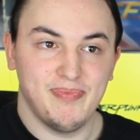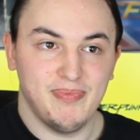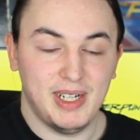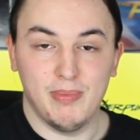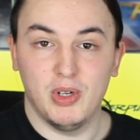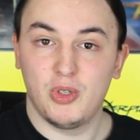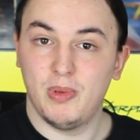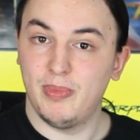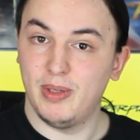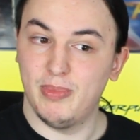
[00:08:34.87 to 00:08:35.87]
not most
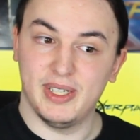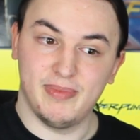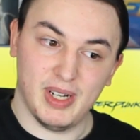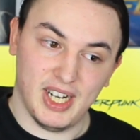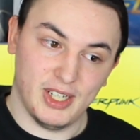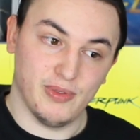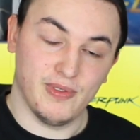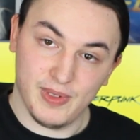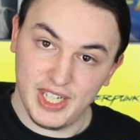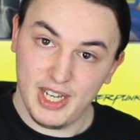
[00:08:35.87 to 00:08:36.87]
people, but a lot of
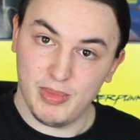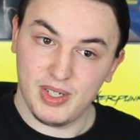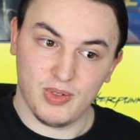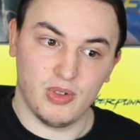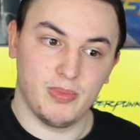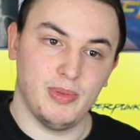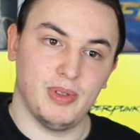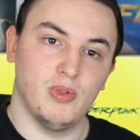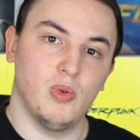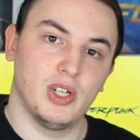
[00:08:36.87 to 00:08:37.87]
gamers or
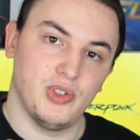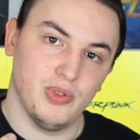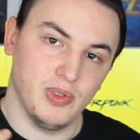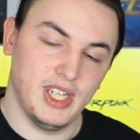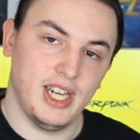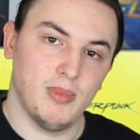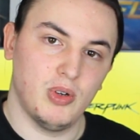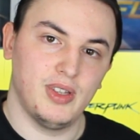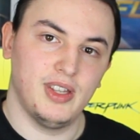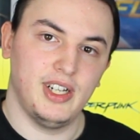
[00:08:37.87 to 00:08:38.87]
people who want to game
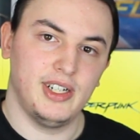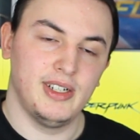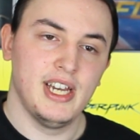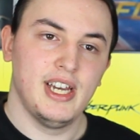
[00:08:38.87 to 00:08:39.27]
on their